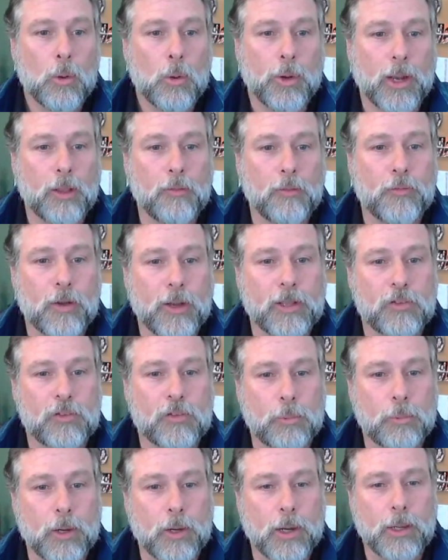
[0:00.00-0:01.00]
We're getting funding at
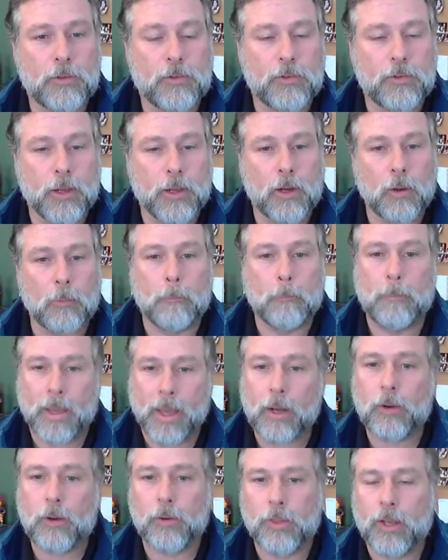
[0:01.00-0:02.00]
spreads that are
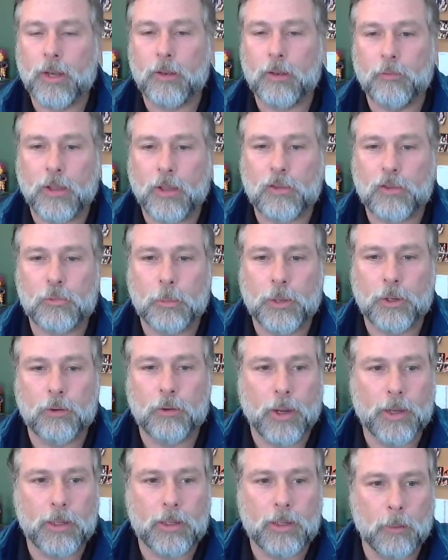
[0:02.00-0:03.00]
better than investment
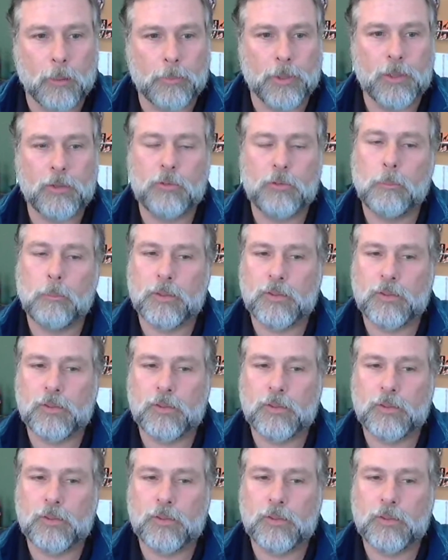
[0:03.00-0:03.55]
grade companies,